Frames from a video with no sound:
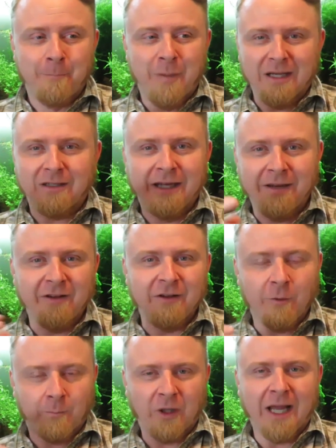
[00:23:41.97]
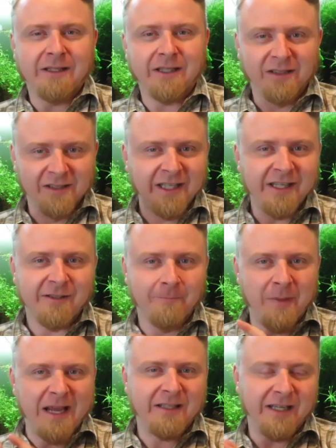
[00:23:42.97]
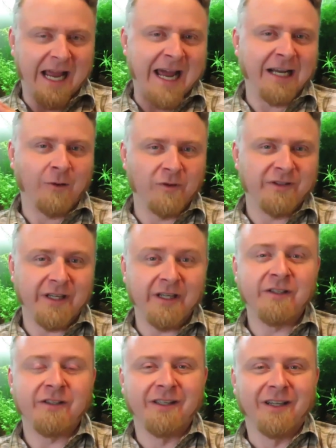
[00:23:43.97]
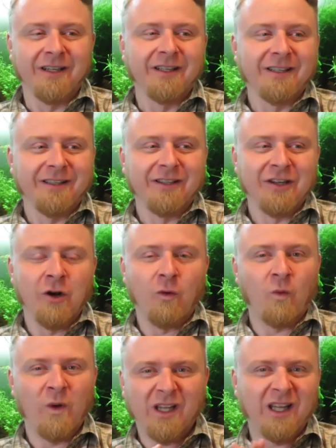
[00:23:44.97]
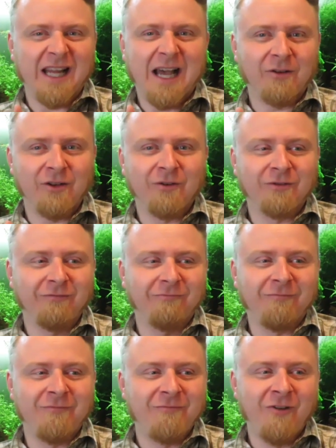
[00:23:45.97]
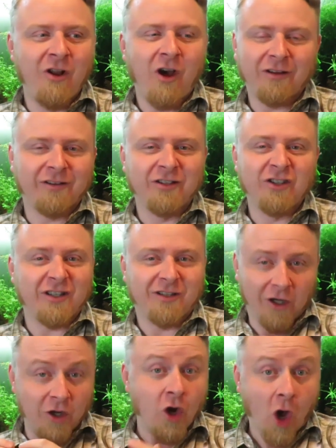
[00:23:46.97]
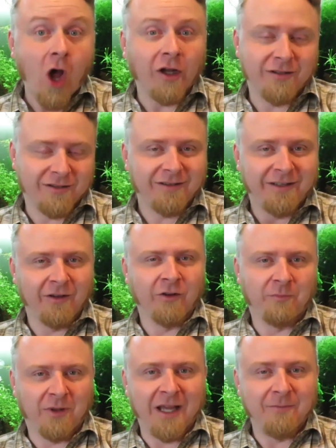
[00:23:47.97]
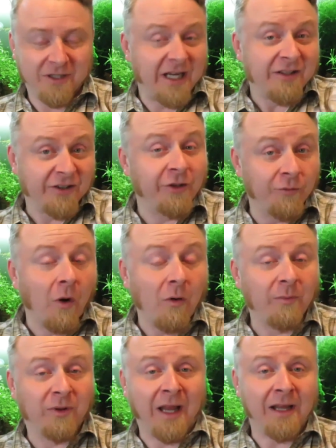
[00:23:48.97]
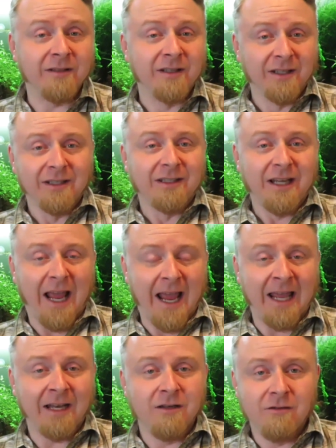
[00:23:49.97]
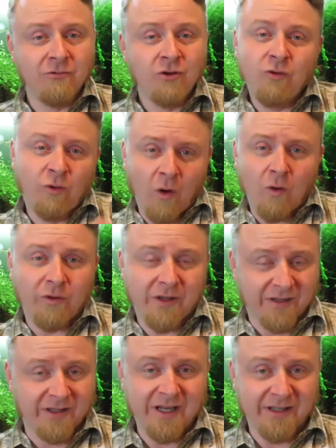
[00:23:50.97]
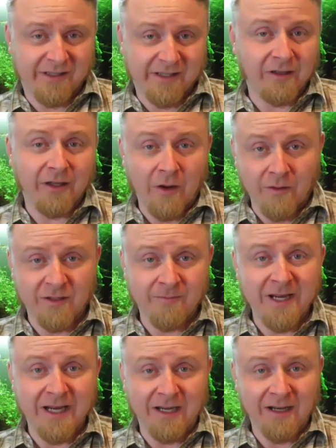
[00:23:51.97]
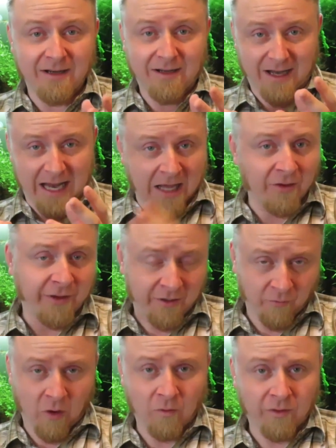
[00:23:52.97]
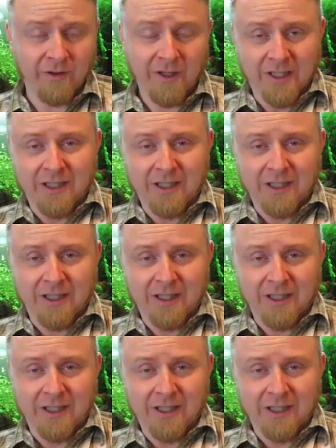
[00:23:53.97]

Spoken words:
But giving your plants at least basic adequacies, you know, will allow you not to just not kill the plant, but to actually grow a plant. And new growth doesn't necessarily always mean healthy growth.